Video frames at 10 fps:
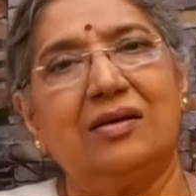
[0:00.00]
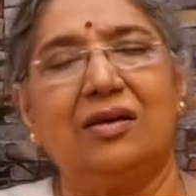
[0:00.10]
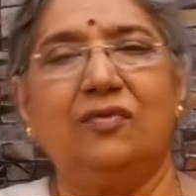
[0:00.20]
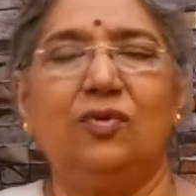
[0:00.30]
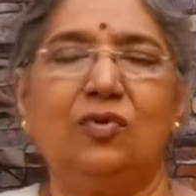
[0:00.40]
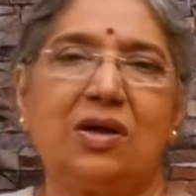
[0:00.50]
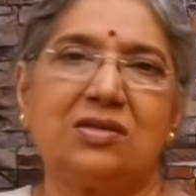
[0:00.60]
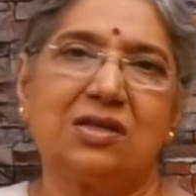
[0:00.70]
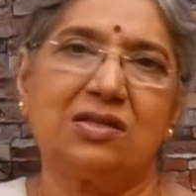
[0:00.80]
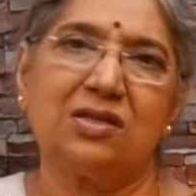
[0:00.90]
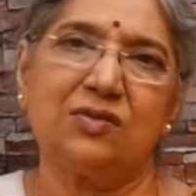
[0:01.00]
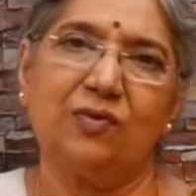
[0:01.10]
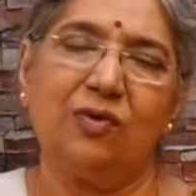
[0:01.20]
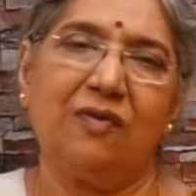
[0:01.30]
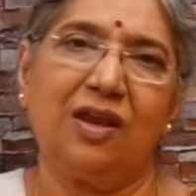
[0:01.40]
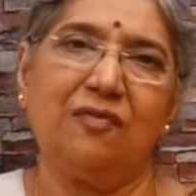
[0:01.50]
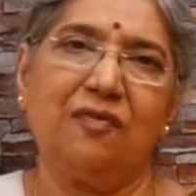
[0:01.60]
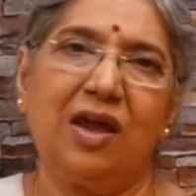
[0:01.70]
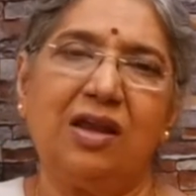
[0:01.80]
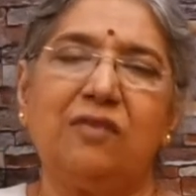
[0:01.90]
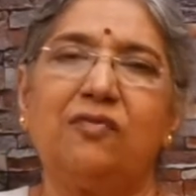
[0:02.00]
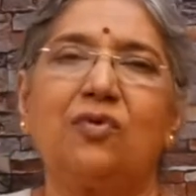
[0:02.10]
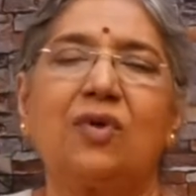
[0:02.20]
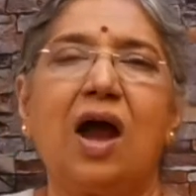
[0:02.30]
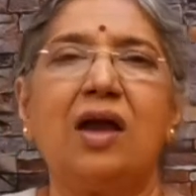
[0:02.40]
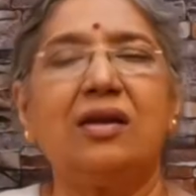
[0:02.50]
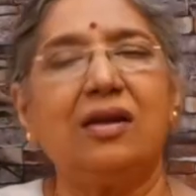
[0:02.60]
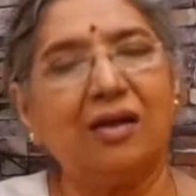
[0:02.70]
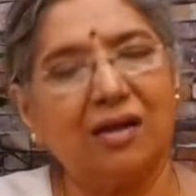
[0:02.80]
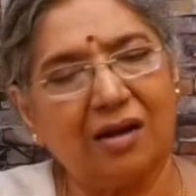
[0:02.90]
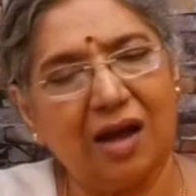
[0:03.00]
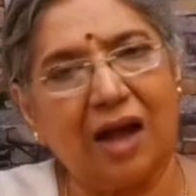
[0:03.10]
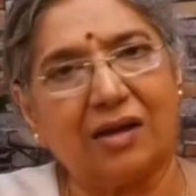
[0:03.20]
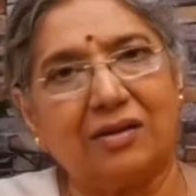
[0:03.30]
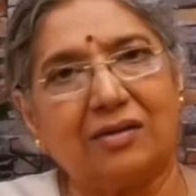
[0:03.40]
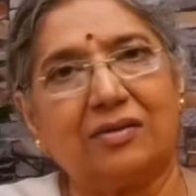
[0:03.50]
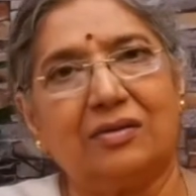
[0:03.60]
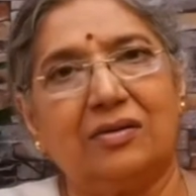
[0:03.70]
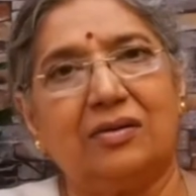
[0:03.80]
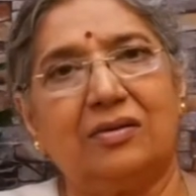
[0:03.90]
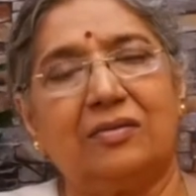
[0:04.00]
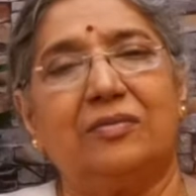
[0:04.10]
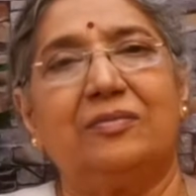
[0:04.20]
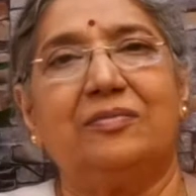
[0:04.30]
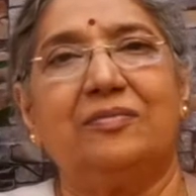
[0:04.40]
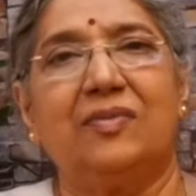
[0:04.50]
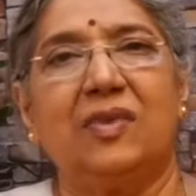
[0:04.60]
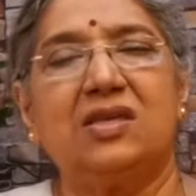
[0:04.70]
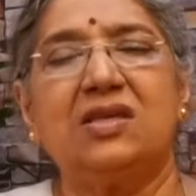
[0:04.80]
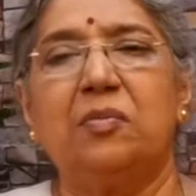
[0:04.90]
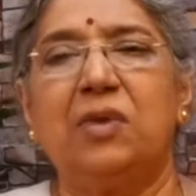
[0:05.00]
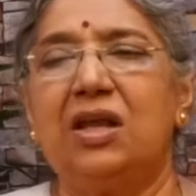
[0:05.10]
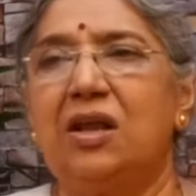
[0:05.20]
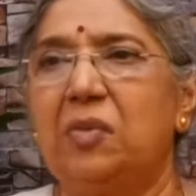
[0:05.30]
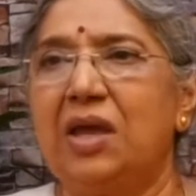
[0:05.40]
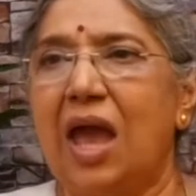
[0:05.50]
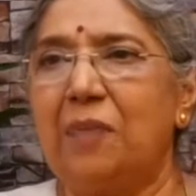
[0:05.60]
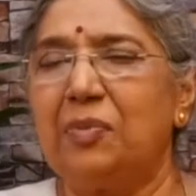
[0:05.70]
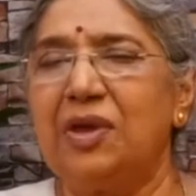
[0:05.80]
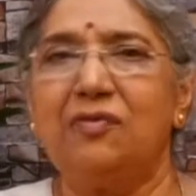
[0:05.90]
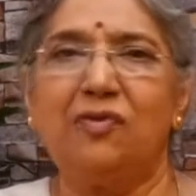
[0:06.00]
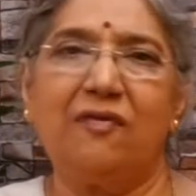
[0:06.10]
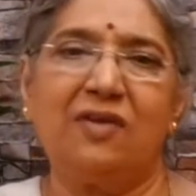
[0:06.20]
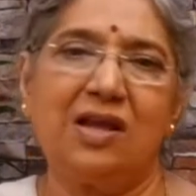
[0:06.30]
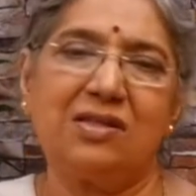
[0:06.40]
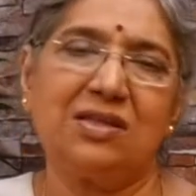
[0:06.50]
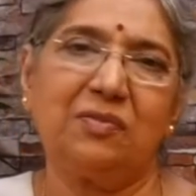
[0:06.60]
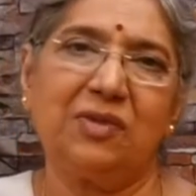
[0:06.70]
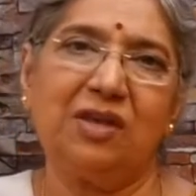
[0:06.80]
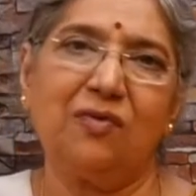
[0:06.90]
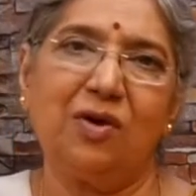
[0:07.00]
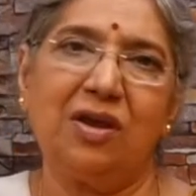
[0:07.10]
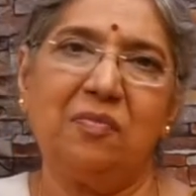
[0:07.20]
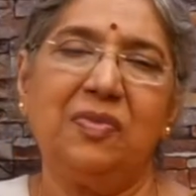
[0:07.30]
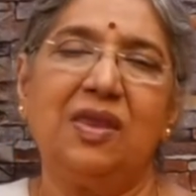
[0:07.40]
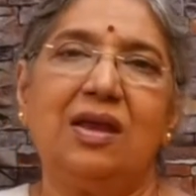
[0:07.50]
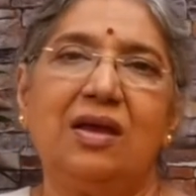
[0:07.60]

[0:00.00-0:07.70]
If you are successful, very fine. If you can't, can't. Somebody will be happy if you have done something for him.